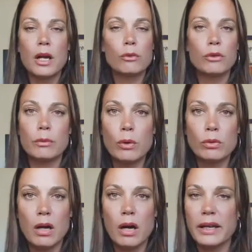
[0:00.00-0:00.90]
remote
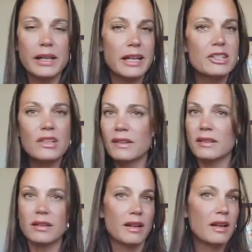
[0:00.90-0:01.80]
login. It
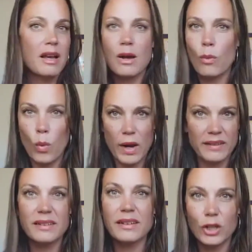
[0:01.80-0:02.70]
just
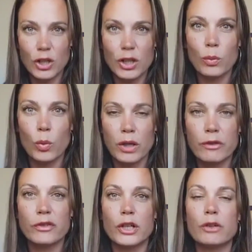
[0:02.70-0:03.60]
wasn't a good
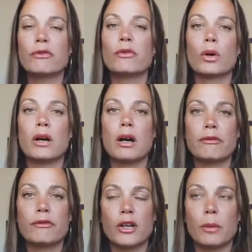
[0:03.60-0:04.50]
workflow for our
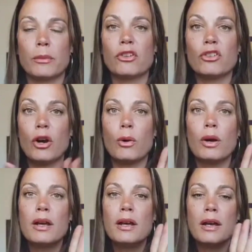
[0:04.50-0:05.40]
firm. So
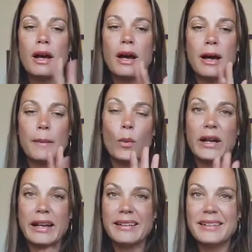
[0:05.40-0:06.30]
when
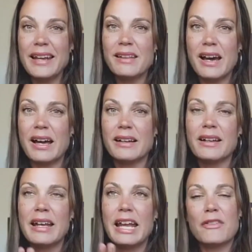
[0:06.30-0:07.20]
I say that,
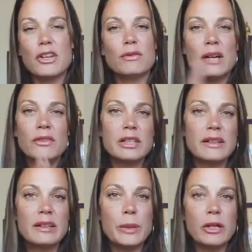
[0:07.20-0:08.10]
if you've never
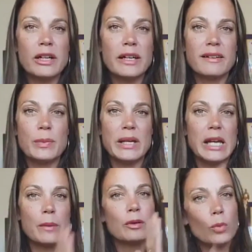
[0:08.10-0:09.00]
experienced being
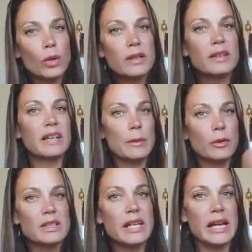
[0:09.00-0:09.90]
able to work
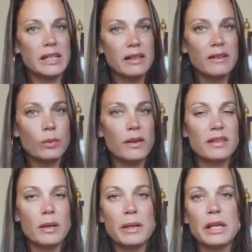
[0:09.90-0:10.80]
simultaneous with
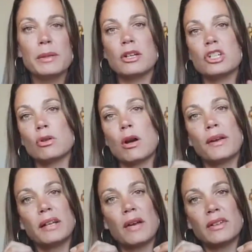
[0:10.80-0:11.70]
somebody because you
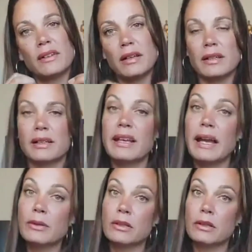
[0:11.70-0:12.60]
always have to send an
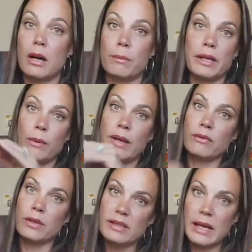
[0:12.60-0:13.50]
accountant copy and wait
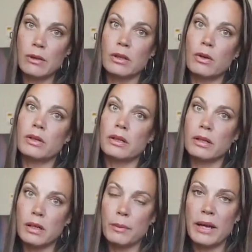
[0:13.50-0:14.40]
for a download and a
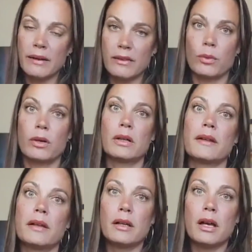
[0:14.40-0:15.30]
password and
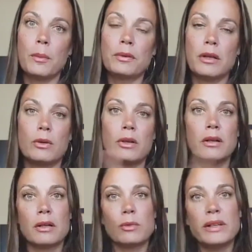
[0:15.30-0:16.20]
then an upload and
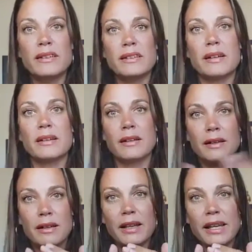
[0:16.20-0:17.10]
then the resend and then
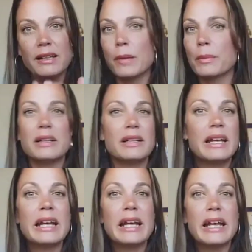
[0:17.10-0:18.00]
the link up,
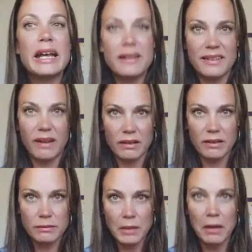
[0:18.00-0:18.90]
it sucks.